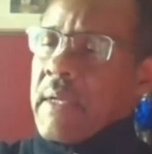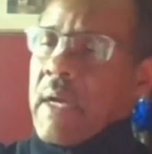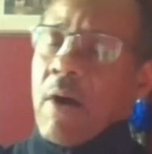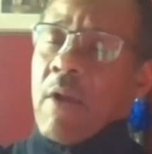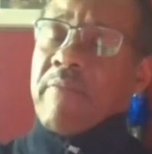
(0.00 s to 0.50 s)

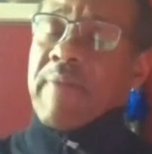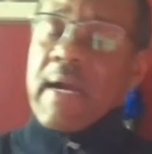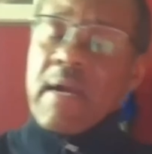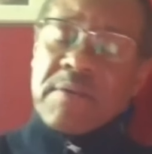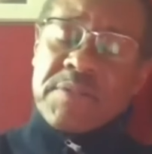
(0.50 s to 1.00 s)
all of
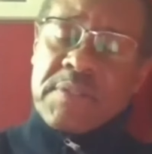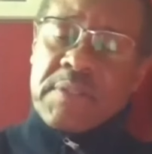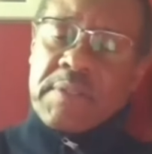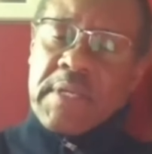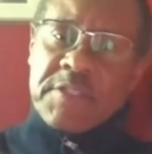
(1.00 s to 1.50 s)
ours
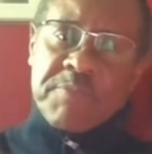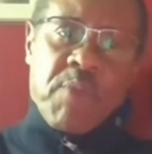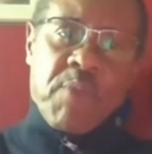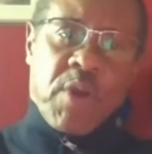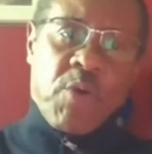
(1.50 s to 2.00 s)
as
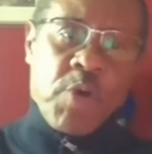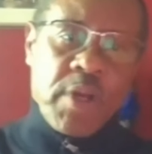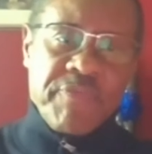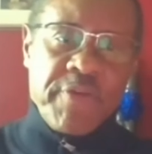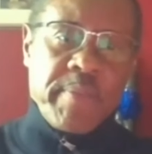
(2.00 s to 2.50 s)

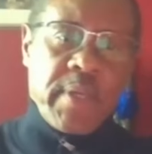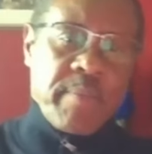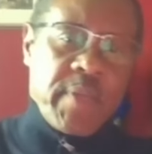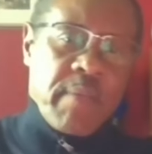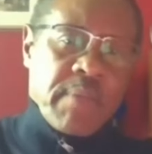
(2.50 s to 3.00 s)
pre-recorded for
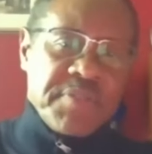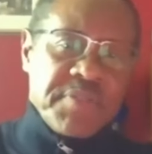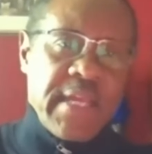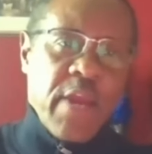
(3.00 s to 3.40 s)
MMC.